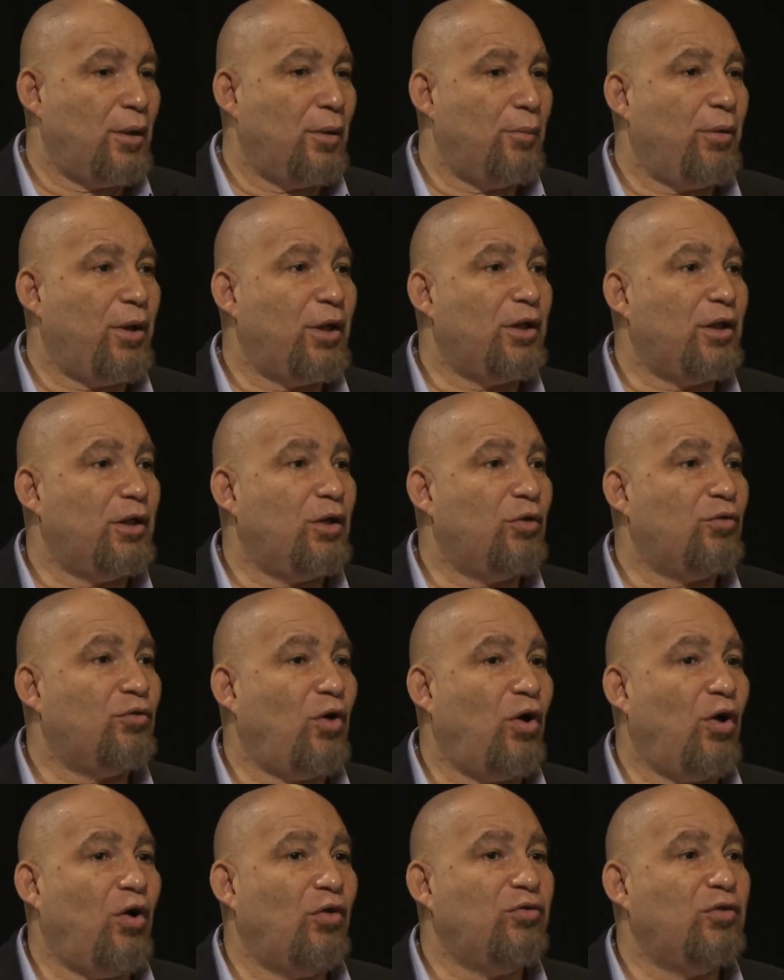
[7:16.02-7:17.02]
But there's
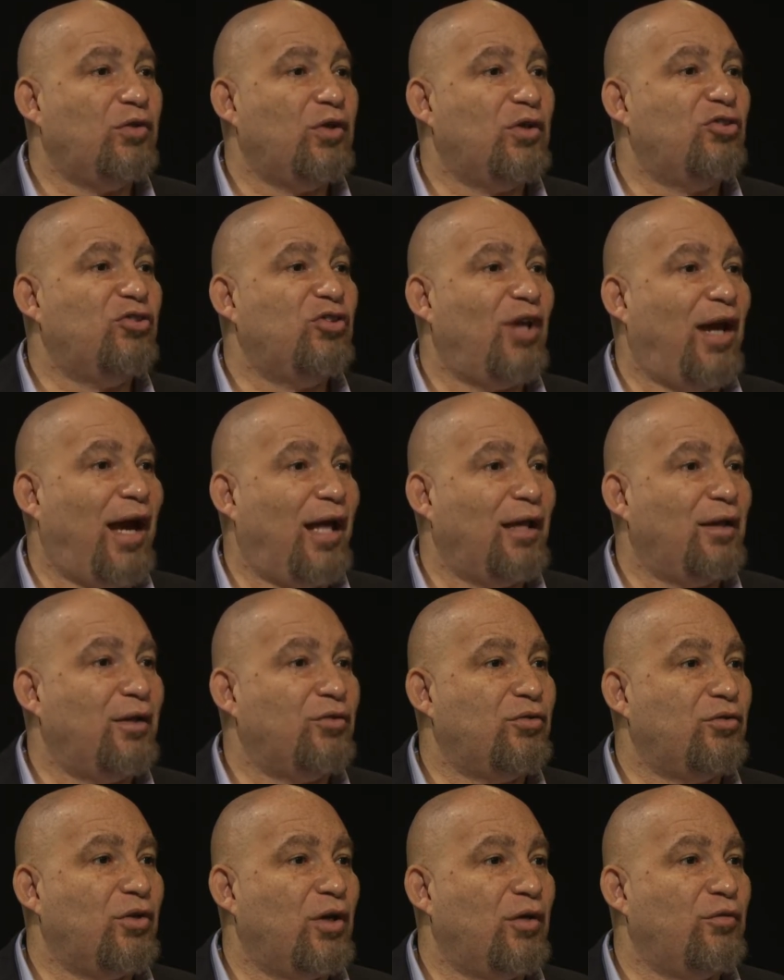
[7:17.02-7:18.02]
also the
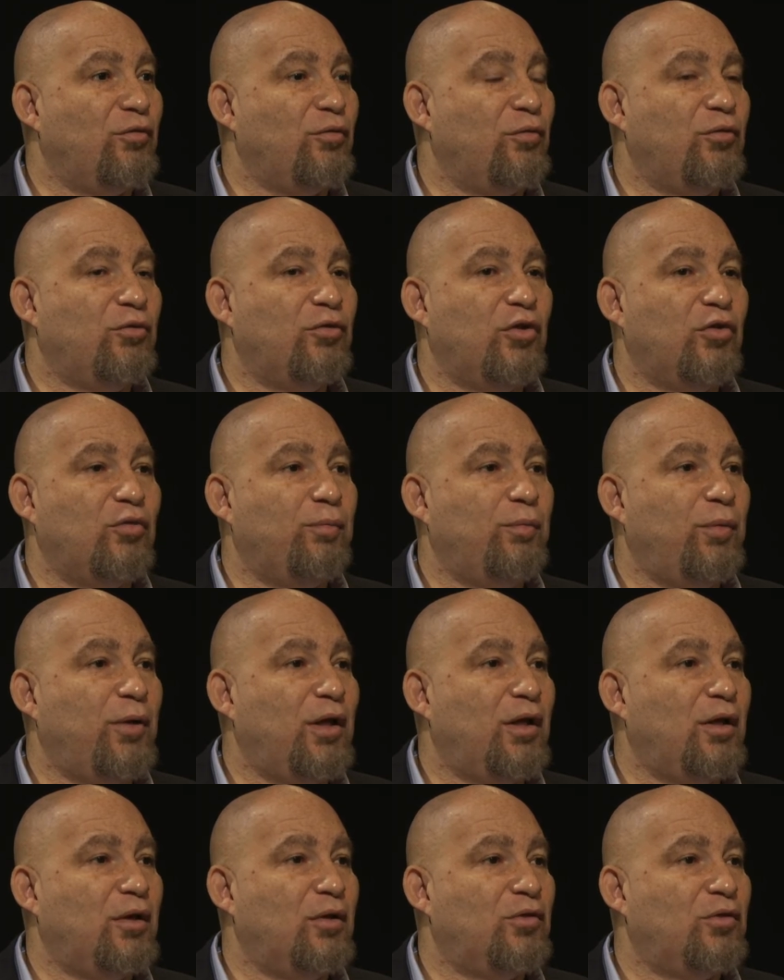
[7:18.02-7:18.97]
challenge of just being